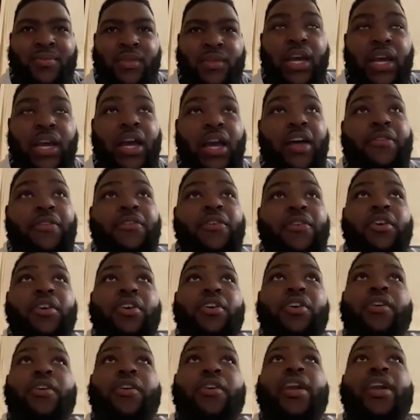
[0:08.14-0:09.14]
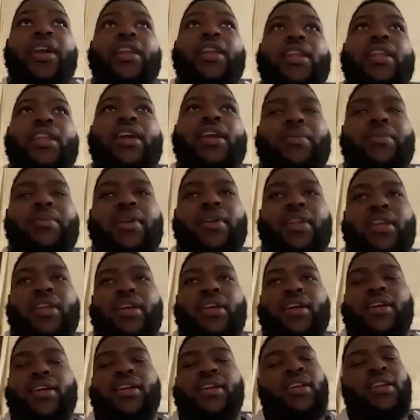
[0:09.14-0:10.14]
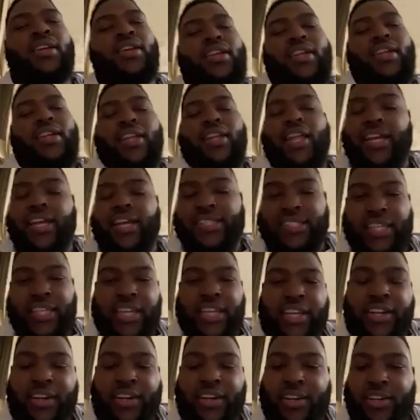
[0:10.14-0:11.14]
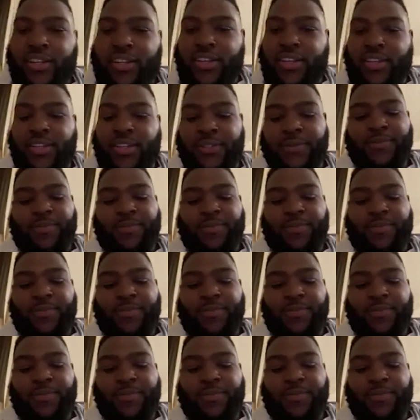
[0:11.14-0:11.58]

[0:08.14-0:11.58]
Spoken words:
I feel great. I mean, like I said earlier,